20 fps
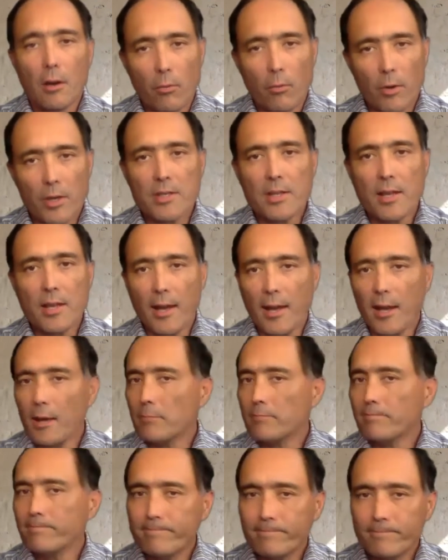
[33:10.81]
West
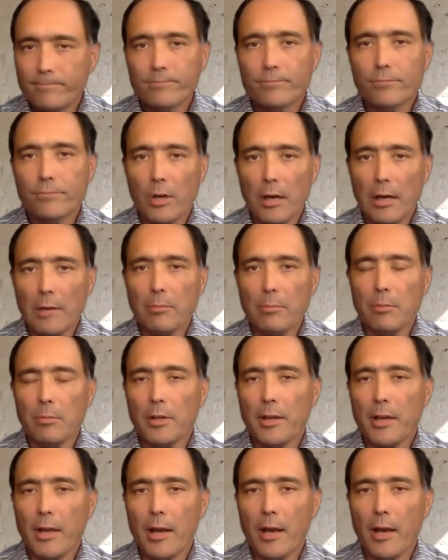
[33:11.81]
Ham,
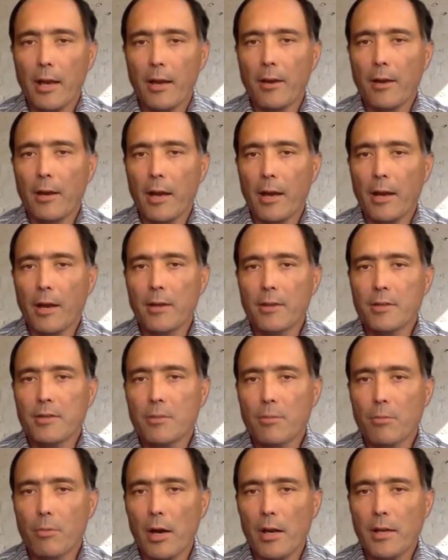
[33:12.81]
probably not an
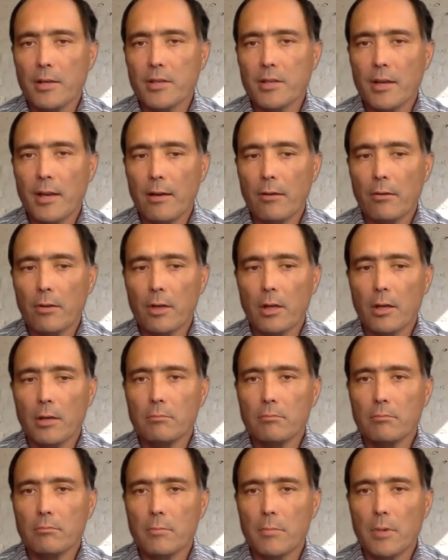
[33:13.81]
unsurprising
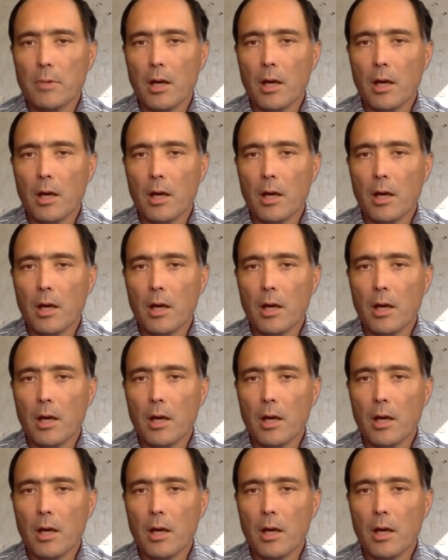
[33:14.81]
outcome.